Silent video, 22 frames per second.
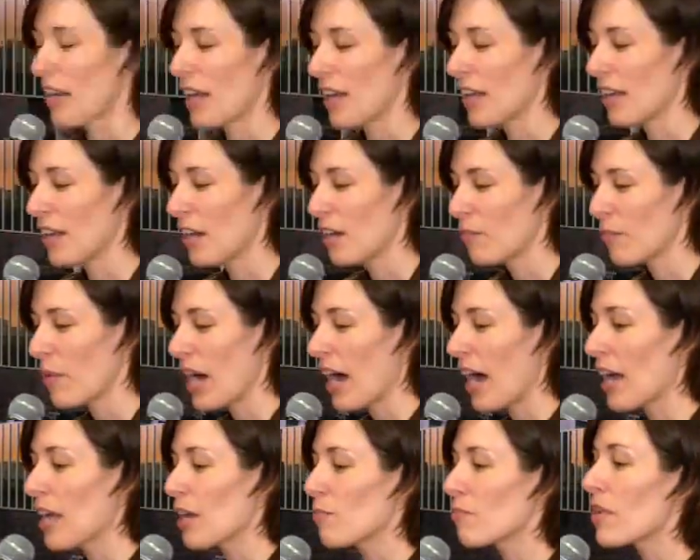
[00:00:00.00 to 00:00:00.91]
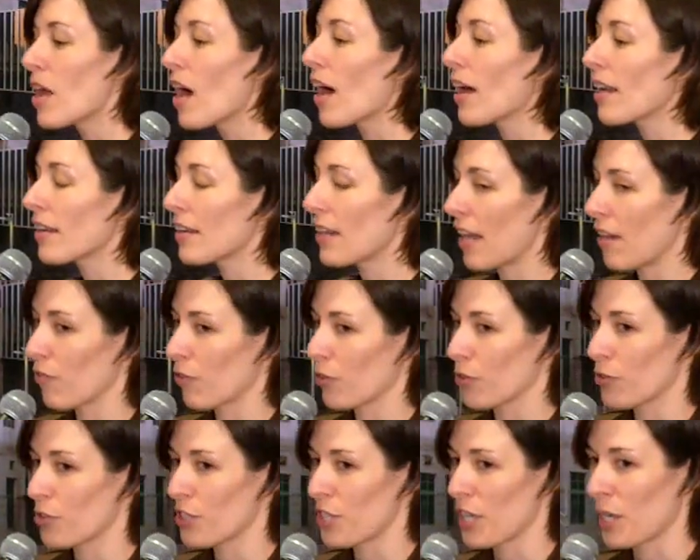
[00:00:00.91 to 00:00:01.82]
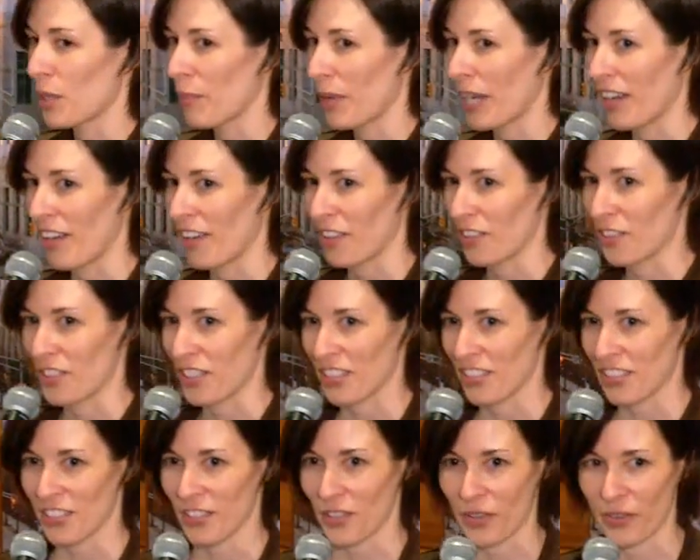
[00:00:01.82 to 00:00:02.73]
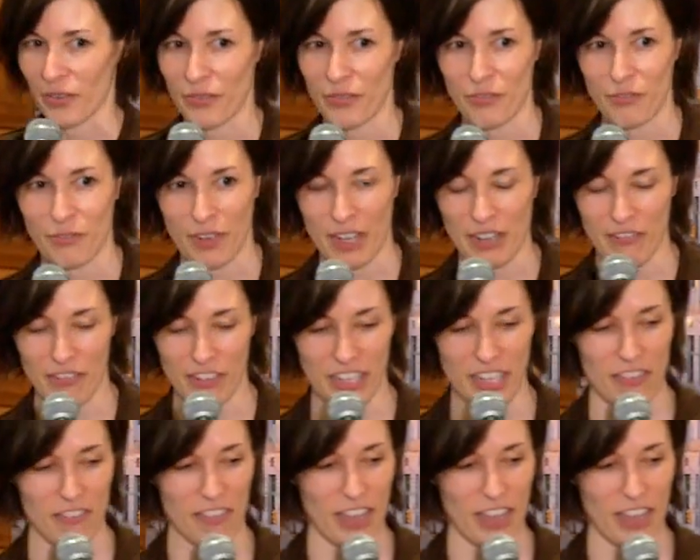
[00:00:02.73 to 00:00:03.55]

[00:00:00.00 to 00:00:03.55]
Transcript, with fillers: And um, I am not an evolutionary biologist, so I forgive